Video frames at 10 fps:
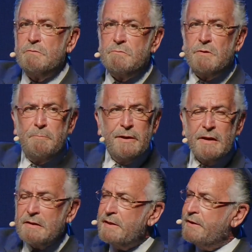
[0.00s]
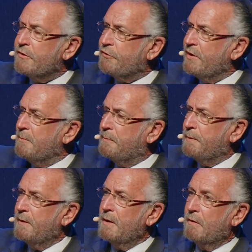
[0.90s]
rabbinic leadership
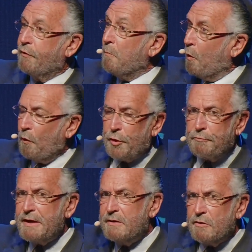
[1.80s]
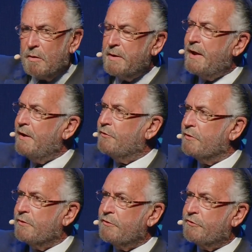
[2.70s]
from all three
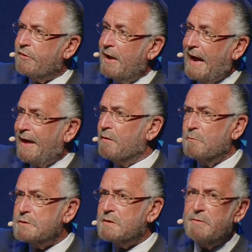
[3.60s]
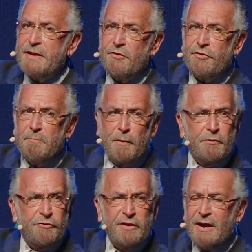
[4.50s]
denominations and the Muslim leadership, both
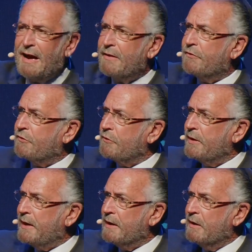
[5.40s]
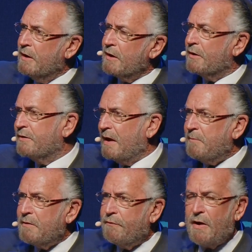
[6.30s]
Shia and Sunni,
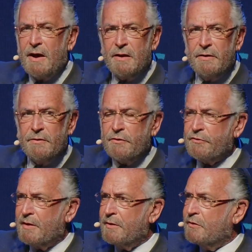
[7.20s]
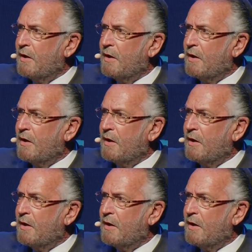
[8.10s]
condemning violence and